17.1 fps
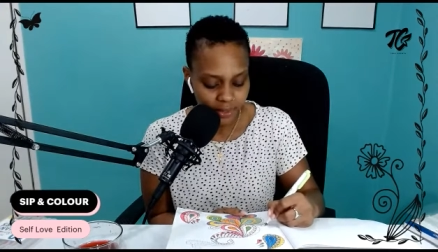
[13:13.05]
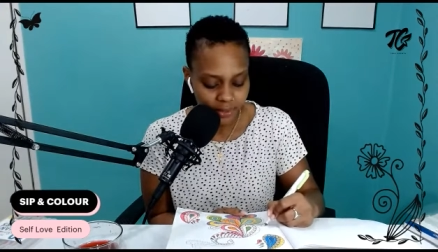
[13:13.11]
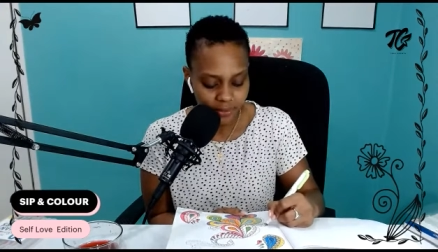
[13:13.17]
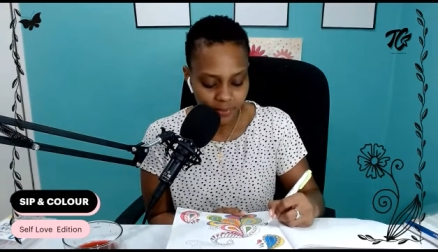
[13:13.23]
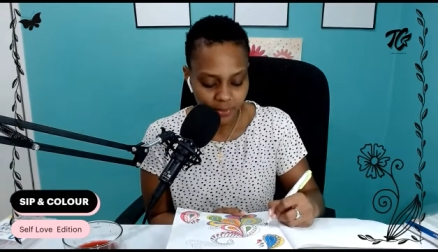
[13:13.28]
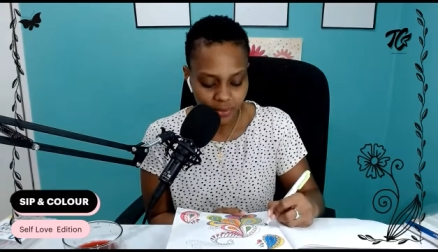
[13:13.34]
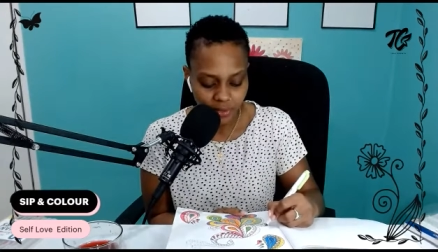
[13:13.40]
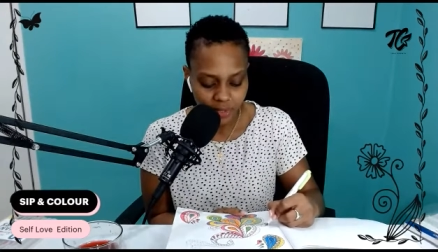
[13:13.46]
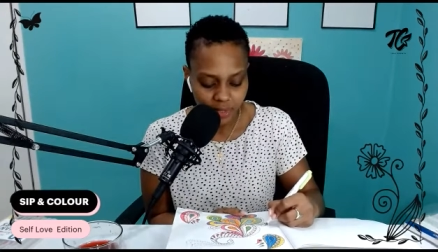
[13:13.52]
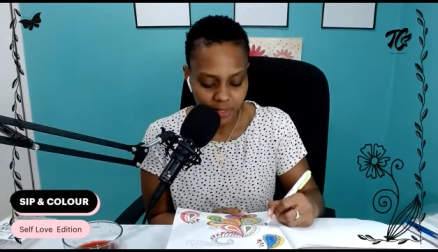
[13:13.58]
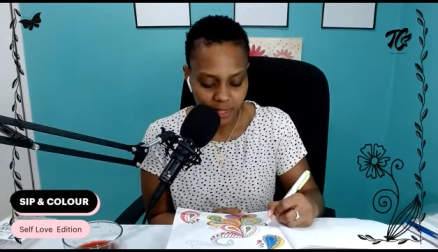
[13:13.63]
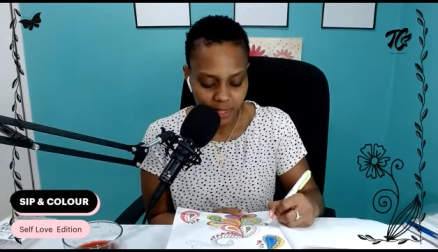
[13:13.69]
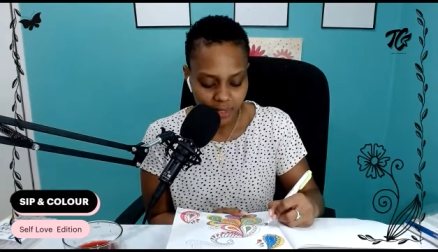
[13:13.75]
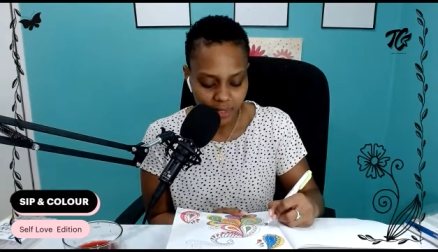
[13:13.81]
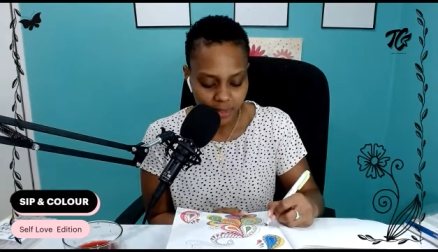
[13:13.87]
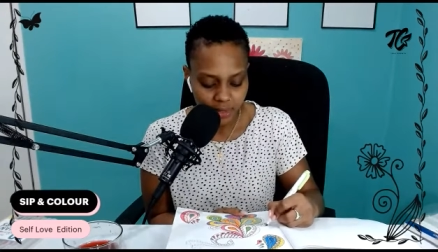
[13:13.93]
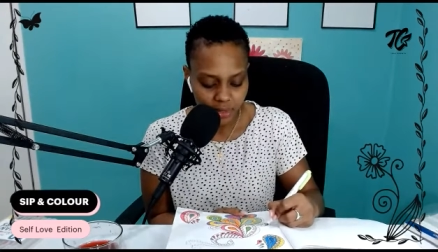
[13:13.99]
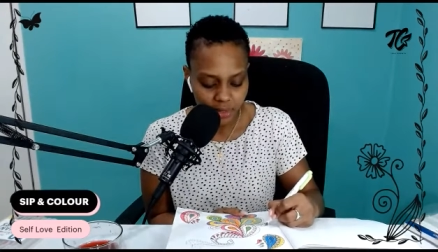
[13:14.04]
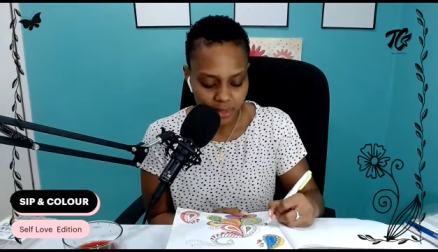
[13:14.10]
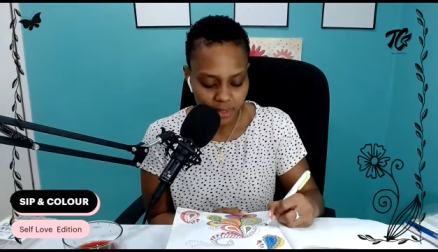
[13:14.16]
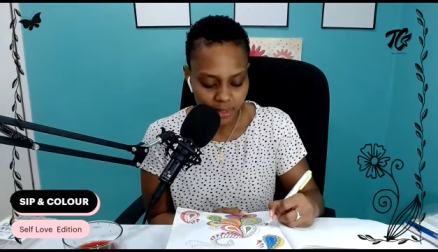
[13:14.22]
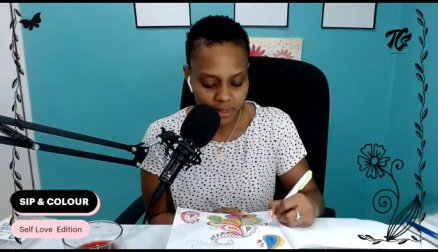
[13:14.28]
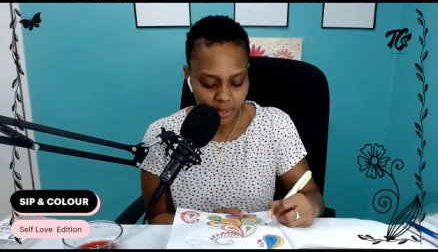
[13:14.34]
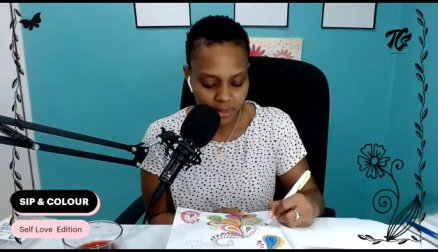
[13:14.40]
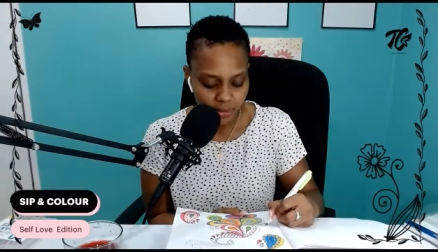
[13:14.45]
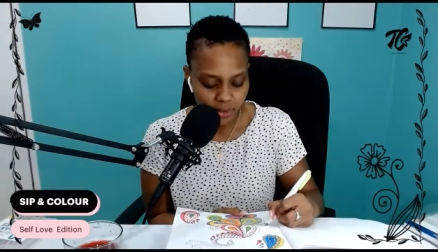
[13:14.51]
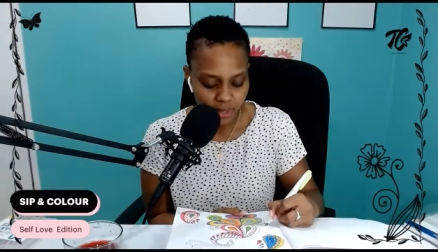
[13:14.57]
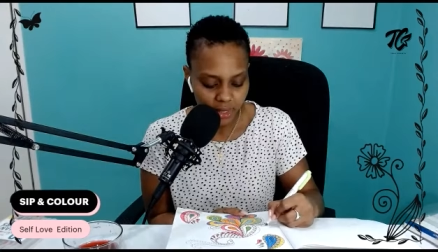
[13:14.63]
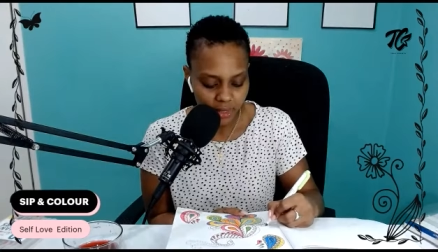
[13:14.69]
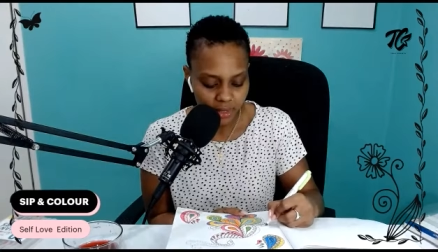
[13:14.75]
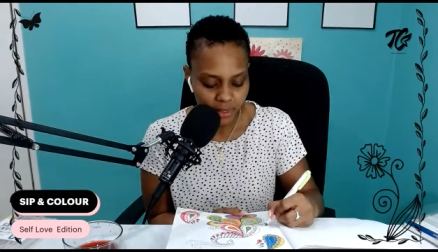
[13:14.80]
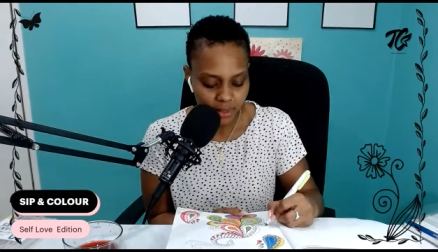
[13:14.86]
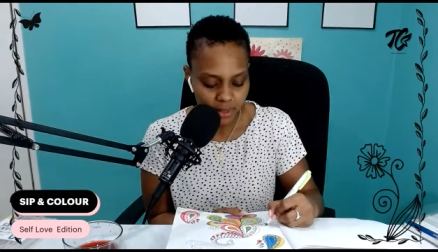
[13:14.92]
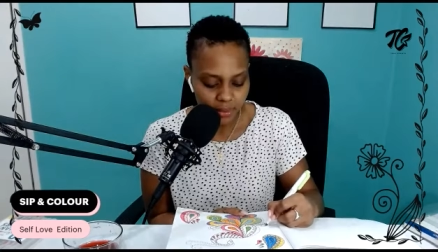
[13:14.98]
And of course, guys, just letting you know that
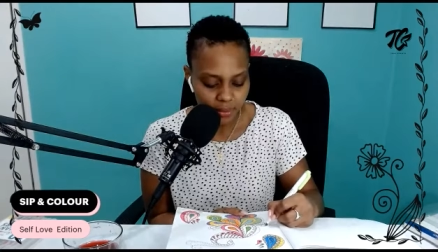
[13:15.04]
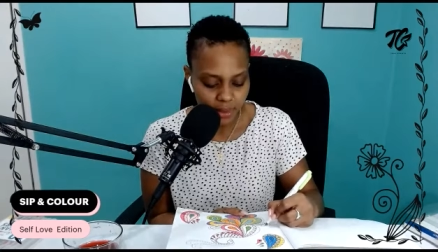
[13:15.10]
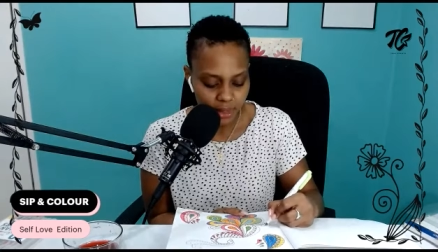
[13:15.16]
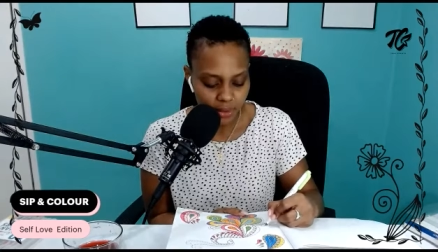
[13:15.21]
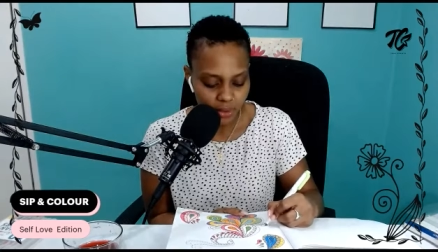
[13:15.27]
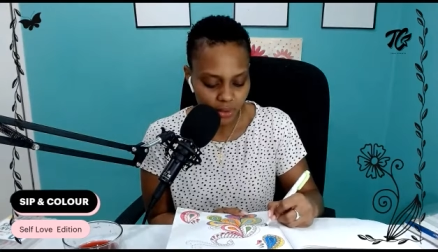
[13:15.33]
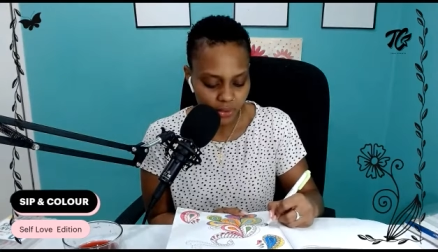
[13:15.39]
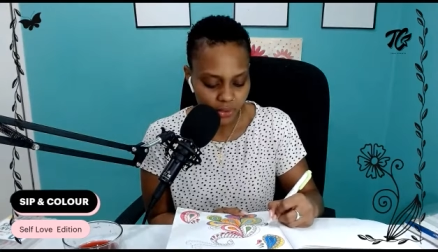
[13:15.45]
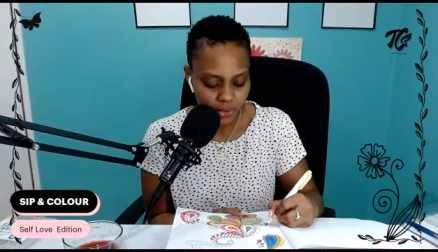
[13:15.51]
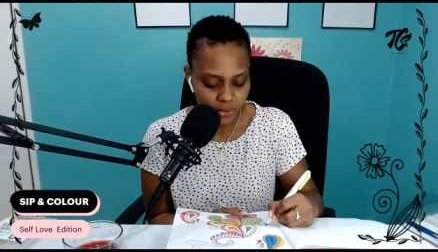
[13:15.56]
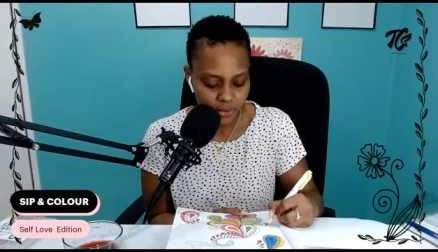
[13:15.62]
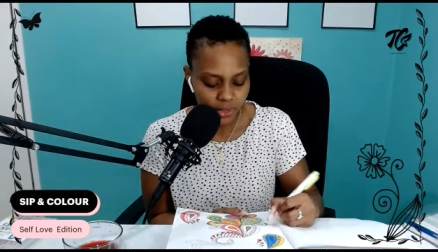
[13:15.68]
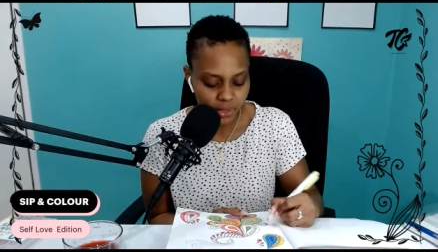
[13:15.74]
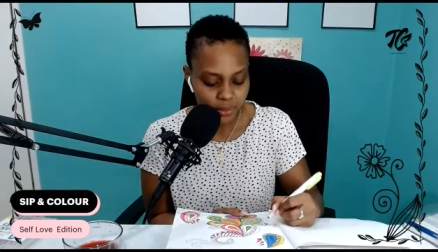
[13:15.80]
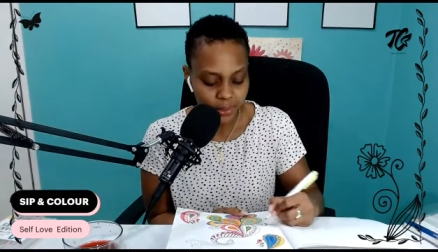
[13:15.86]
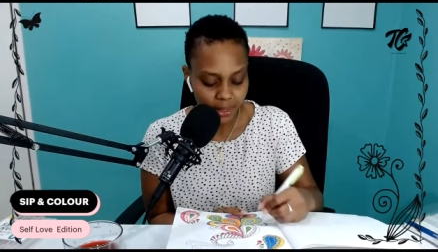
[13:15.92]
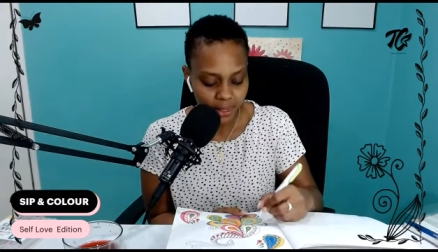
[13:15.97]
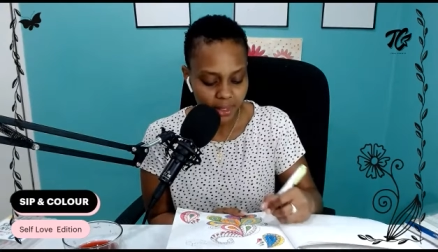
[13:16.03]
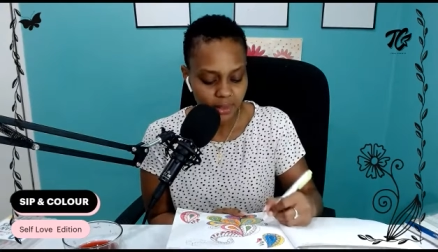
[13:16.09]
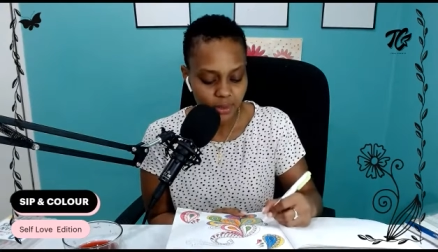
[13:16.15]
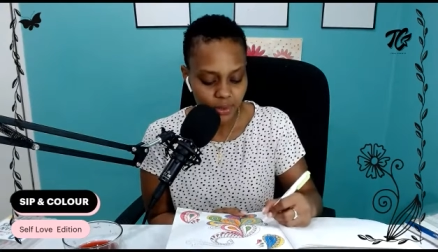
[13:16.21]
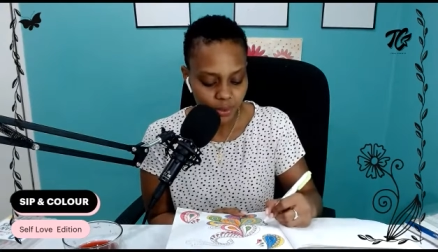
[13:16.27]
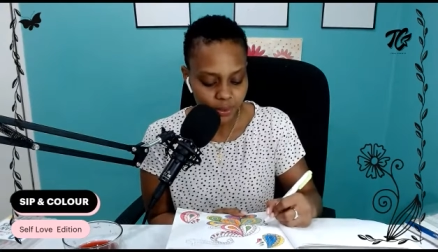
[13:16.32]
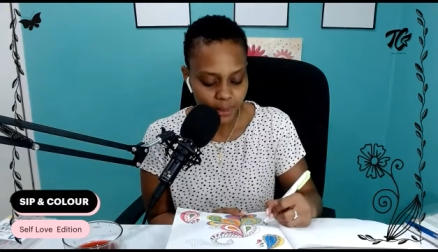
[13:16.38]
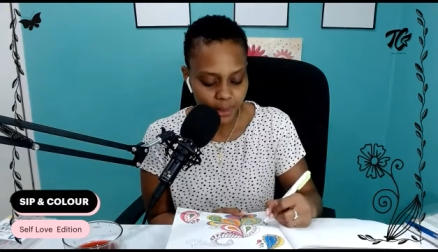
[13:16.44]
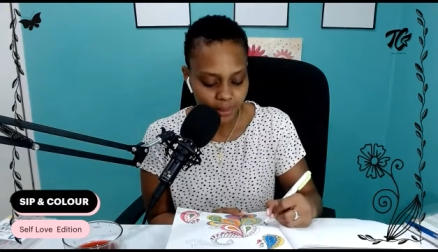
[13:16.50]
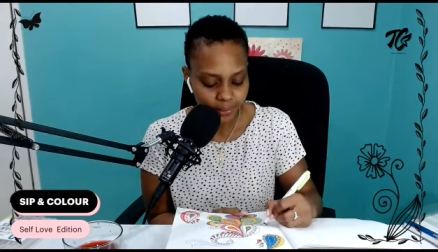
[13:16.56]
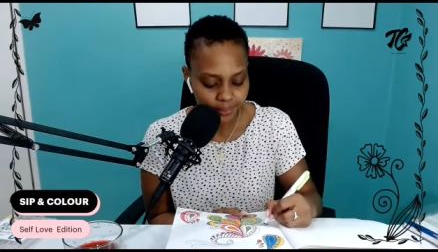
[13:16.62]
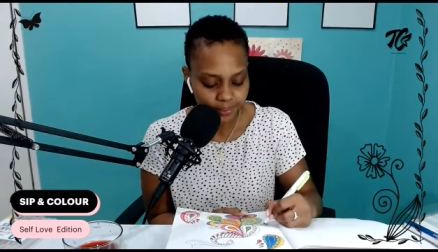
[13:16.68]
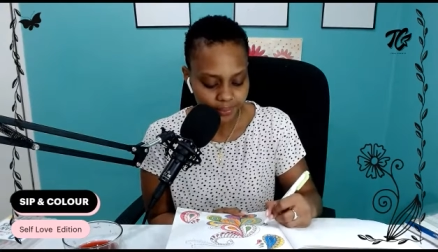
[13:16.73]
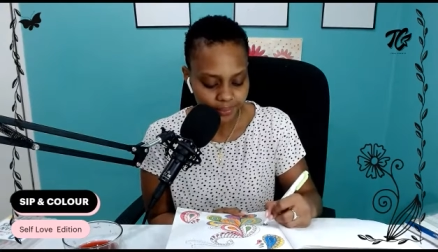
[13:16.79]
this is me also speaking to me.